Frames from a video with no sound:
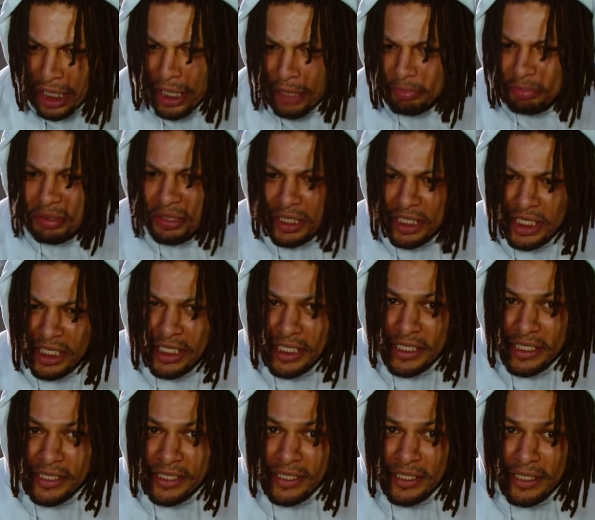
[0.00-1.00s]

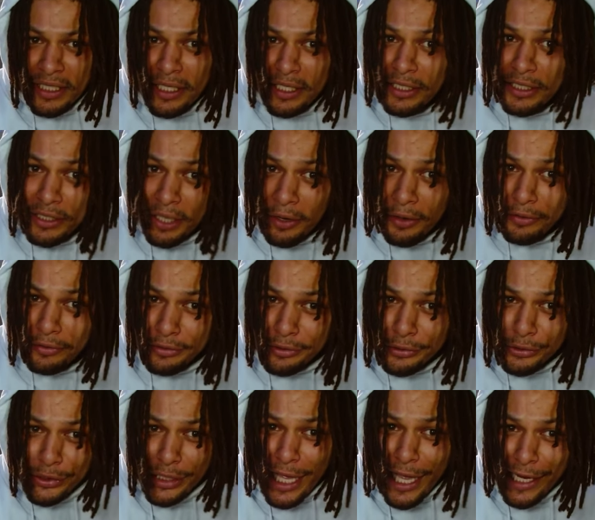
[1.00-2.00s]
Please don't
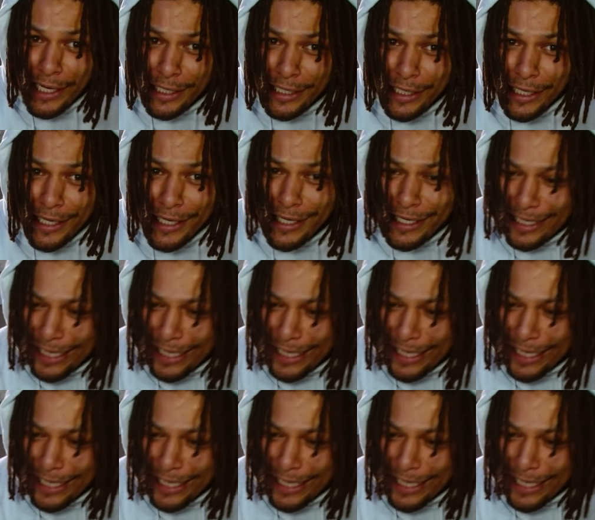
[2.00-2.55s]
do that again.